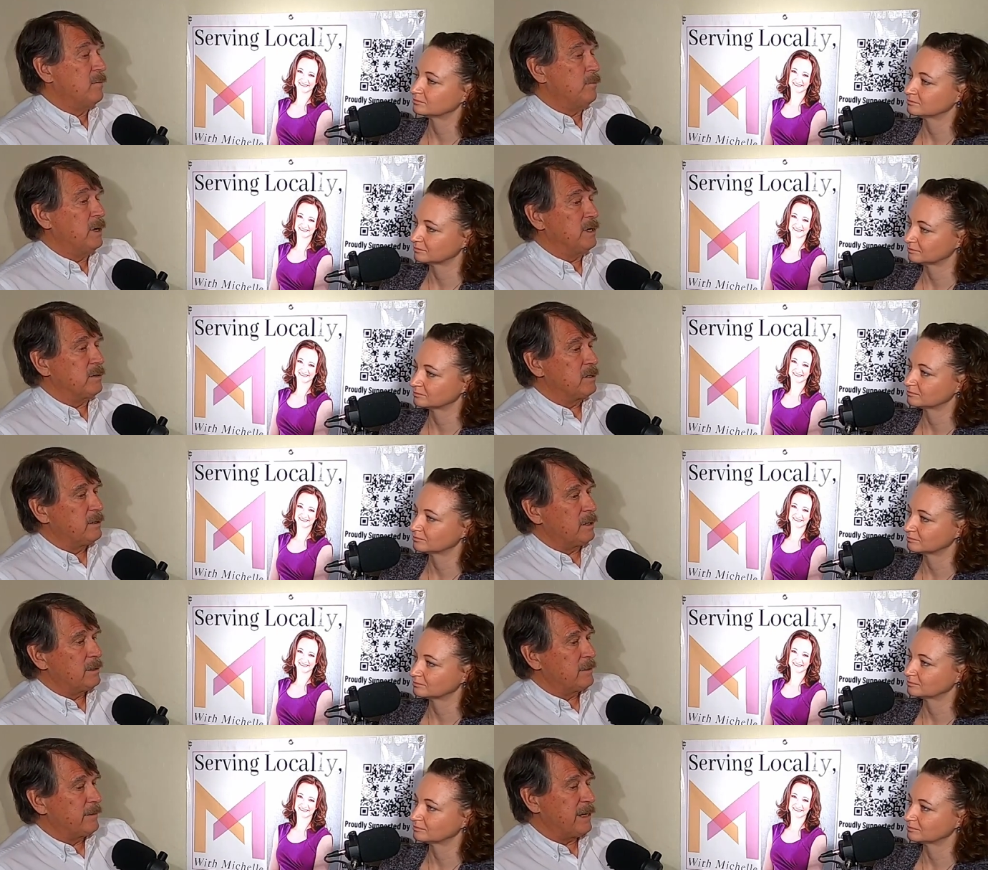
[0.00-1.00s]
Speaker 1: But
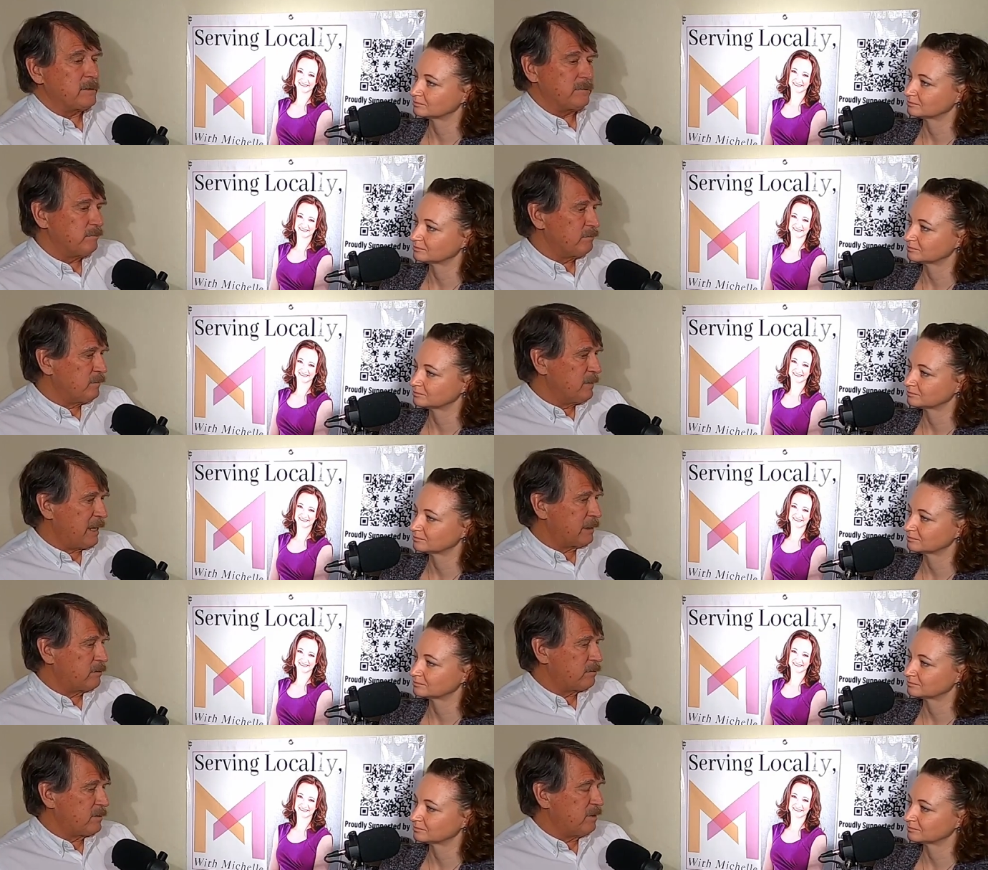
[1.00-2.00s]
uh, that,
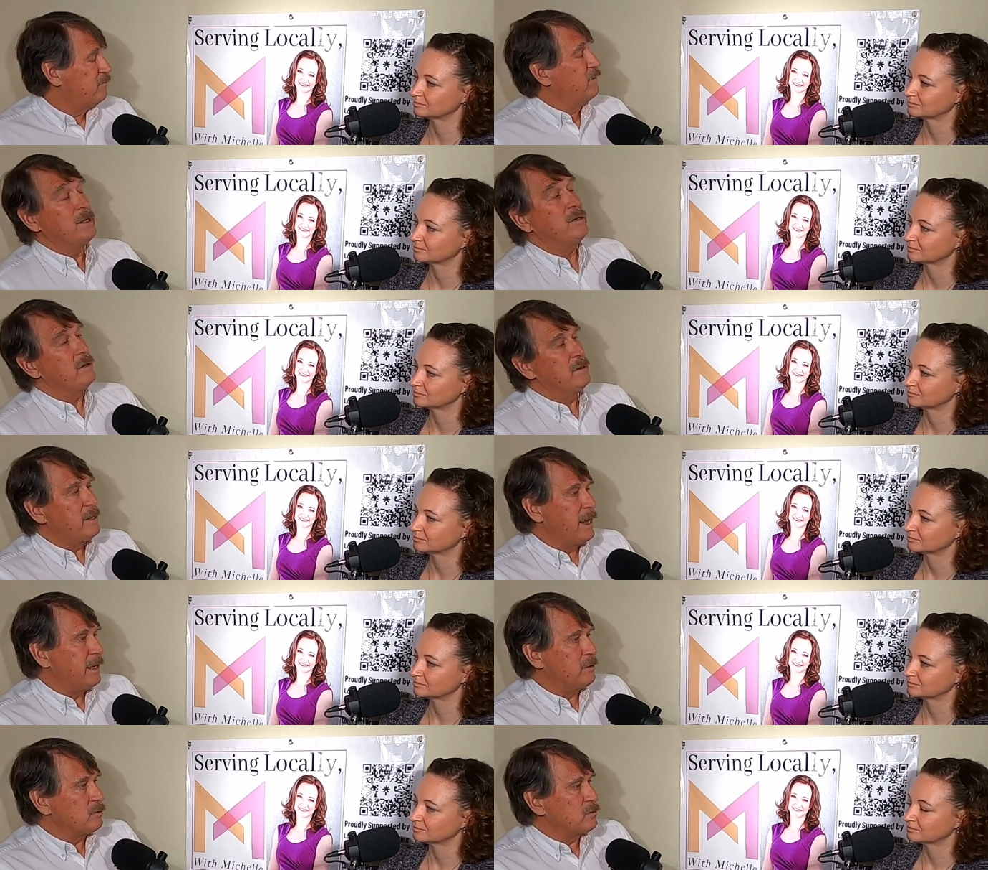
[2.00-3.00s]
that event
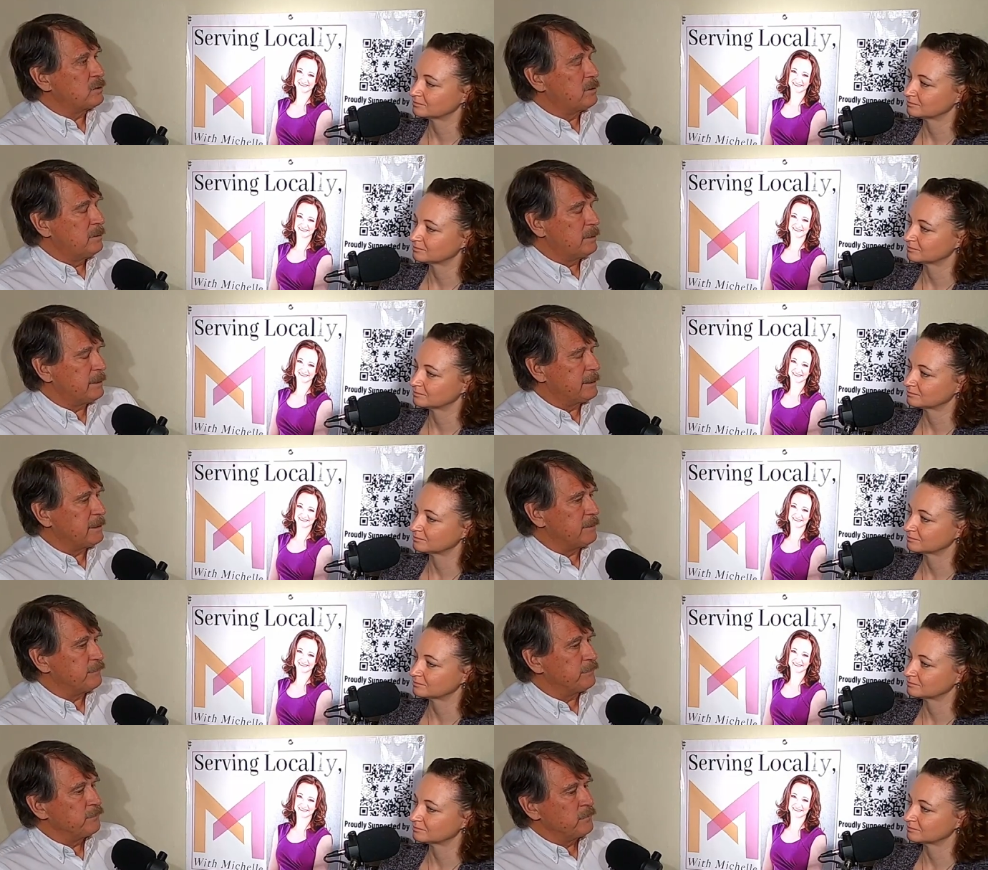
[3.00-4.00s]
entails
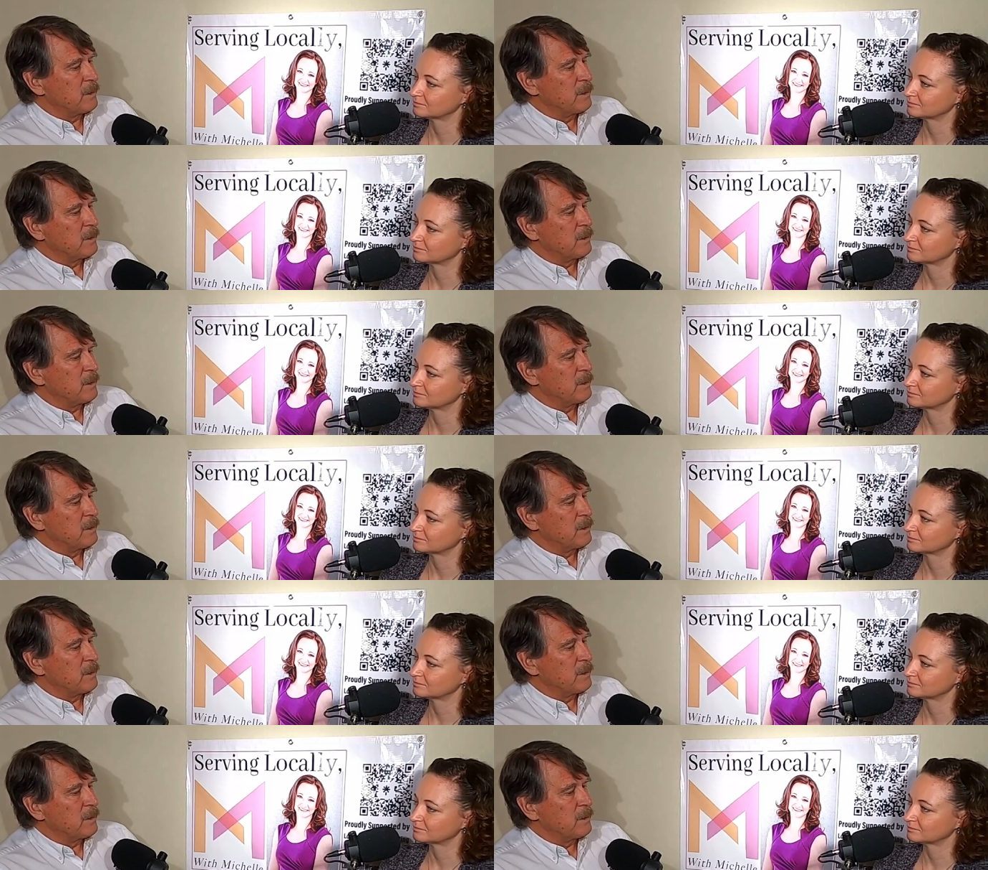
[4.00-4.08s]
um,